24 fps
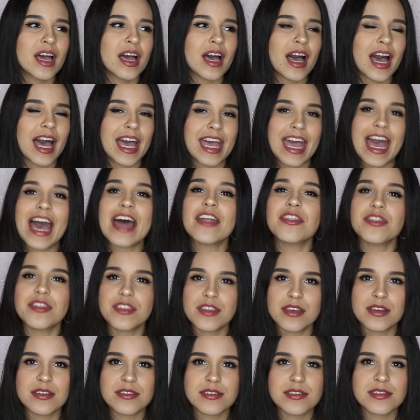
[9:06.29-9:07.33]
I had
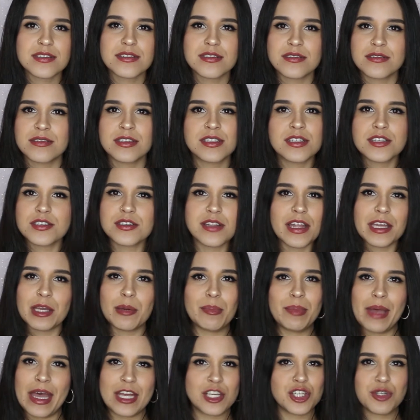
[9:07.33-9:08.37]
this is like a
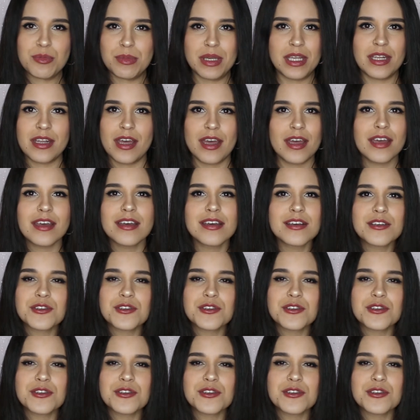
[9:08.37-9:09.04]
pashmina,